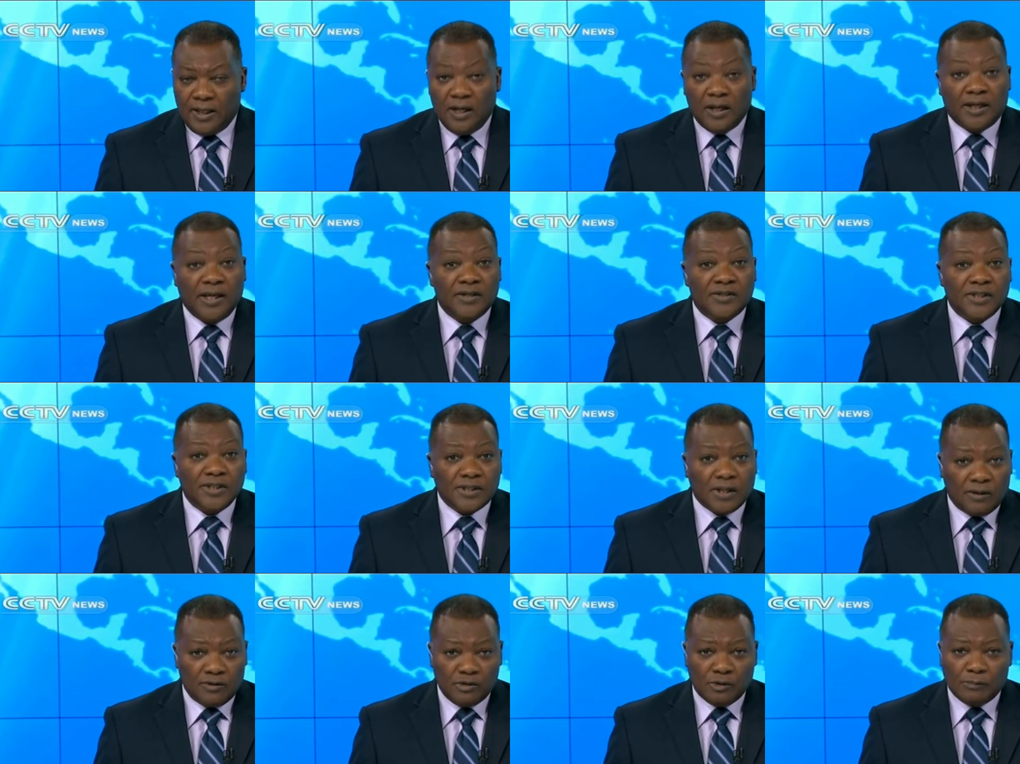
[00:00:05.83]
against each
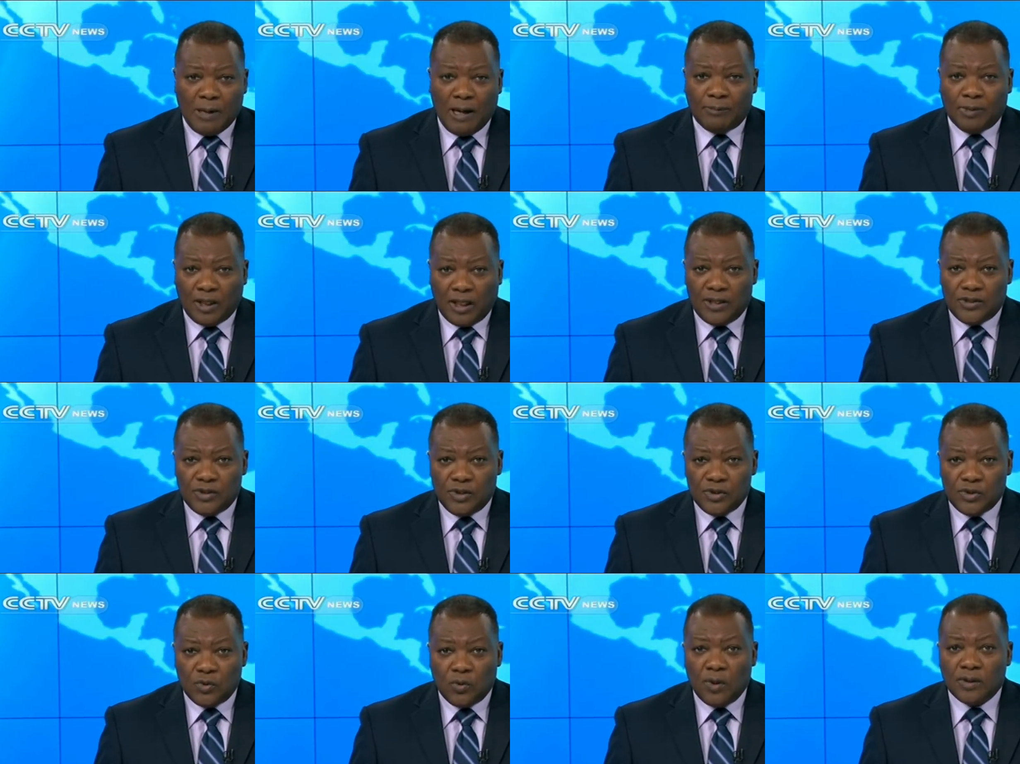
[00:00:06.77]
other's populations
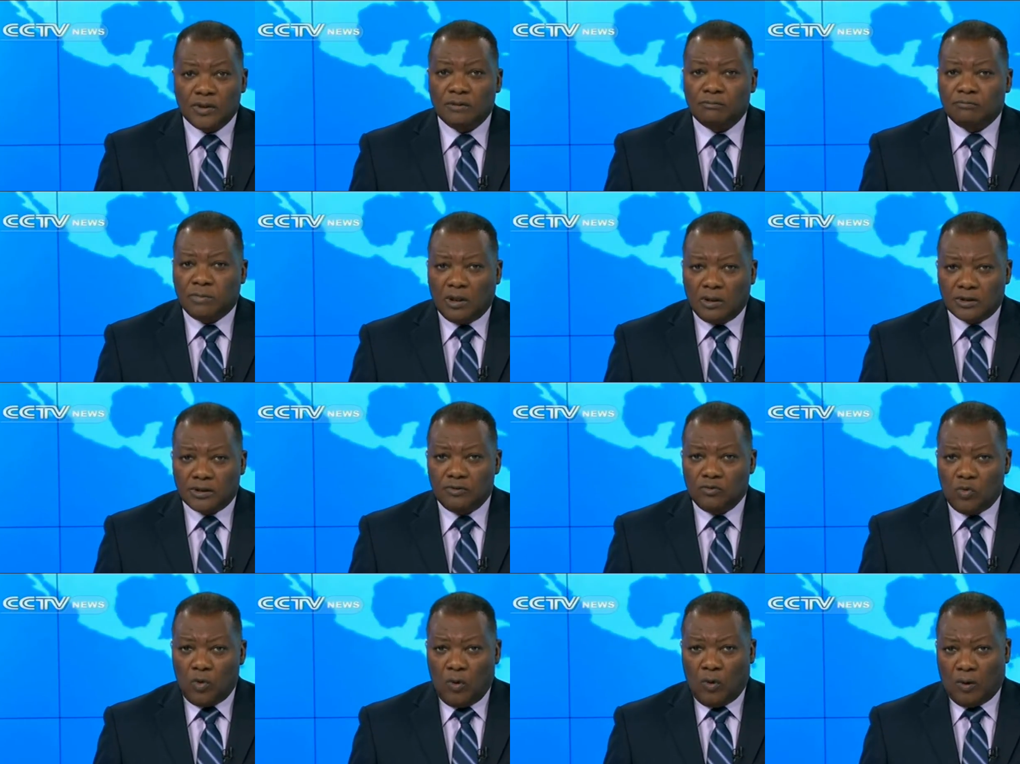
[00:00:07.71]
during the
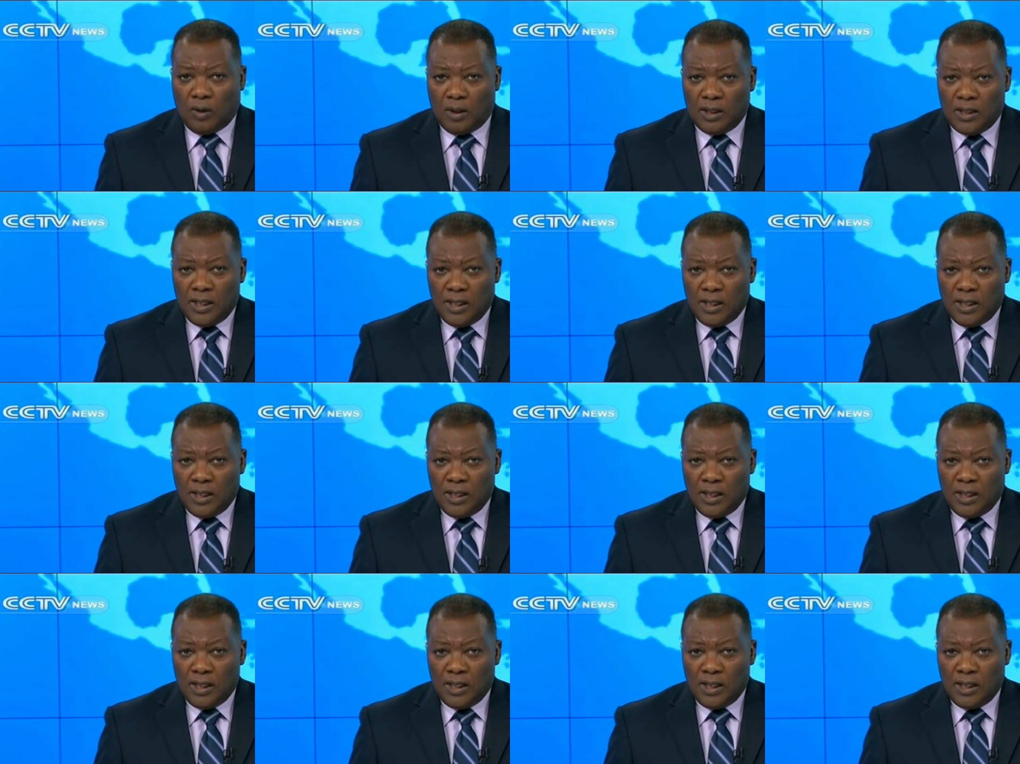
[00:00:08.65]
Balkan War